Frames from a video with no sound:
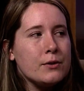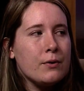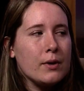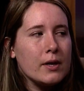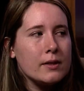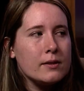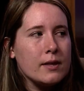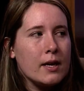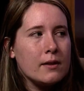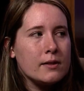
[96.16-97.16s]
focus
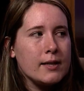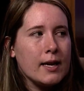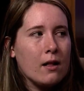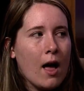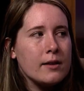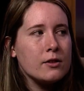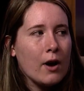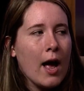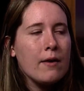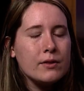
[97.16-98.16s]
in the stained glass
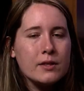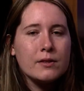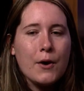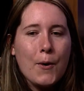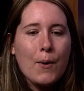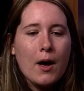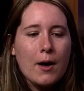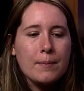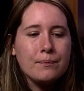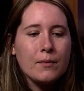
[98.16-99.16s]
craft, so
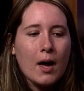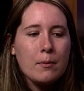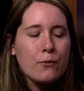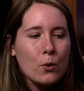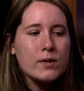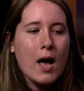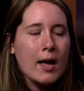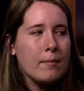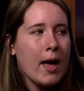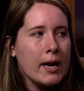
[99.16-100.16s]
I'm
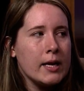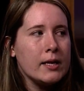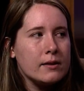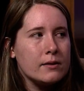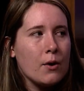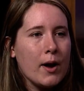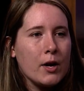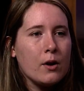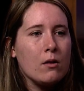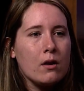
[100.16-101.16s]
full-time at it. So I
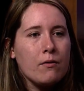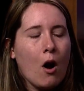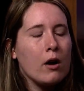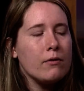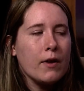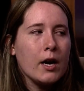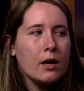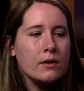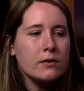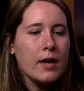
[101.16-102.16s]
go to a lot of art
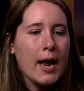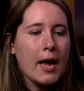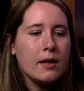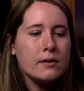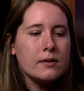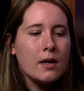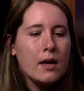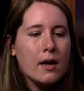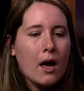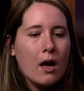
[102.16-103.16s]
fairs, and
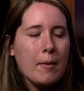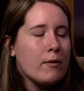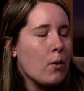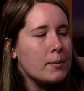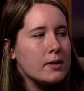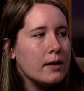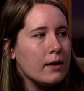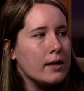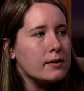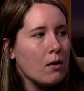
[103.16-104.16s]
I have a website that
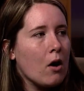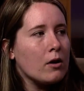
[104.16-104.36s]
I sell art